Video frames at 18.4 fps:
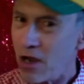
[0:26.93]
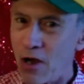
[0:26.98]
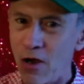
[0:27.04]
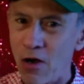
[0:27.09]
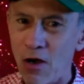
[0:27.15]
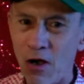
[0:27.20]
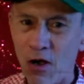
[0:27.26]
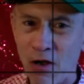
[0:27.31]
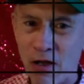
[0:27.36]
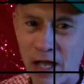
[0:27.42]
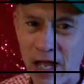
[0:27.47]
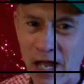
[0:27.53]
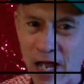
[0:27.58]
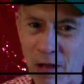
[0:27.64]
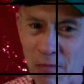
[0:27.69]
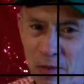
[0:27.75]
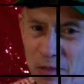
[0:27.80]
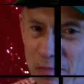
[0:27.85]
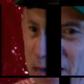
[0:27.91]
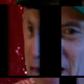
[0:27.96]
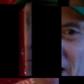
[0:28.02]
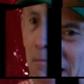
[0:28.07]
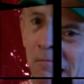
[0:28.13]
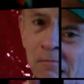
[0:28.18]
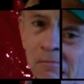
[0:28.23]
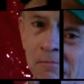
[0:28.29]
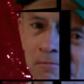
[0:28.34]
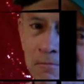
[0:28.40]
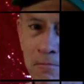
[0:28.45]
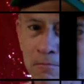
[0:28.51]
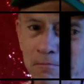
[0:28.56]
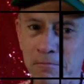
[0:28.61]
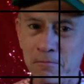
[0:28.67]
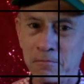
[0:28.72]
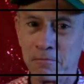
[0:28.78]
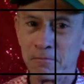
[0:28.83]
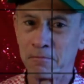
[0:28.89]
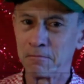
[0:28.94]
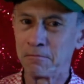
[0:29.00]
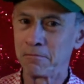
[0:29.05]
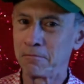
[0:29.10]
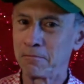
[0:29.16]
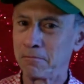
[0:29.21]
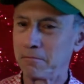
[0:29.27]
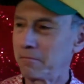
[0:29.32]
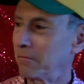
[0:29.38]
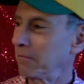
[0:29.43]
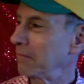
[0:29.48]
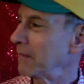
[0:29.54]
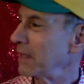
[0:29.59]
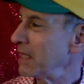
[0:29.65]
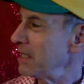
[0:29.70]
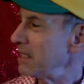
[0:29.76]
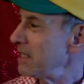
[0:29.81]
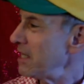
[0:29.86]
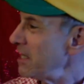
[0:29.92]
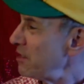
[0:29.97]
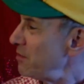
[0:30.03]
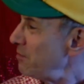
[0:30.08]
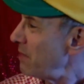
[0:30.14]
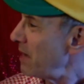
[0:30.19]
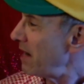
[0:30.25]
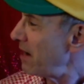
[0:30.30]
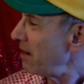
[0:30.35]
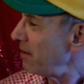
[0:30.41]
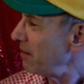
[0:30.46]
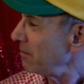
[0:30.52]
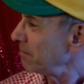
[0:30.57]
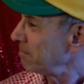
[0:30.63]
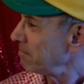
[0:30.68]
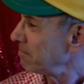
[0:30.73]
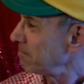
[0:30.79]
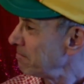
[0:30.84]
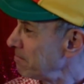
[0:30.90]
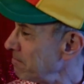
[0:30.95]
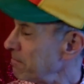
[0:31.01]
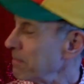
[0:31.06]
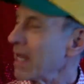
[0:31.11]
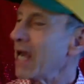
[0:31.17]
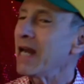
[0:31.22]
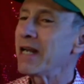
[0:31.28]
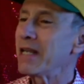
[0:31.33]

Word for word: Oh, okay, I'll be back in a minute. Is this better? Not